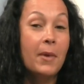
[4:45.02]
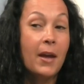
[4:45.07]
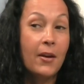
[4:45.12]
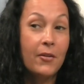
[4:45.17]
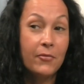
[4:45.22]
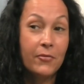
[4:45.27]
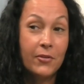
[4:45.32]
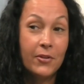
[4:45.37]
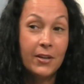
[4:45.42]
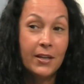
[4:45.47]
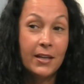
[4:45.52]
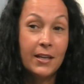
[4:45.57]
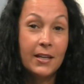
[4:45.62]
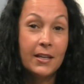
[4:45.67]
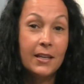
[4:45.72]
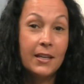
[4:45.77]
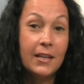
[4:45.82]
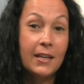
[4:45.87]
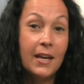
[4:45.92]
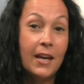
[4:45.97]
Everett,
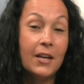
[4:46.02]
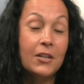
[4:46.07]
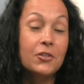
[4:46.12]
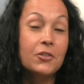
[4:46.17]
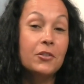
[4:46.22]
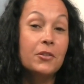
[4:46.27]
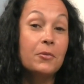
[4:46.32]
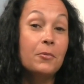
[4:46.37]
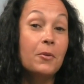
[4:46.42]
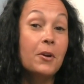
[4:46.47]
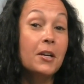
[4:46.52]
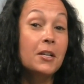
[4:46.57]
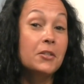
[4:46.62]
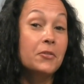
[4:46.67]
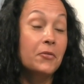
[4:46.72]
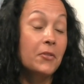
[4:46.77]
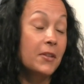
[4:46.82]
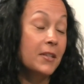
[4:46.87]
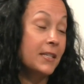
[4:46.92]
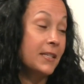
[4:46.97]
and he actually works
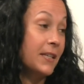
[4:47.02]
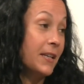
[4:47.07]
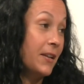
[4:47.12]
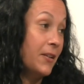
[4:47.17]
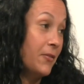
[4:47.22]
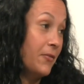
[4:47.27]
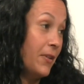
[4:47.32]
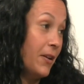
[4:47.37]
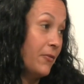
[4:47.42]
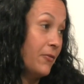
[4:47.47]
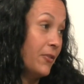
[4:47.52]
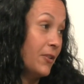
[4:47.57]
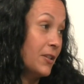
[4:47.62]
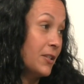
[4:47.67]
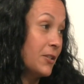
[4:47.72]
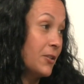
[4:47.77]
for the city of Everett.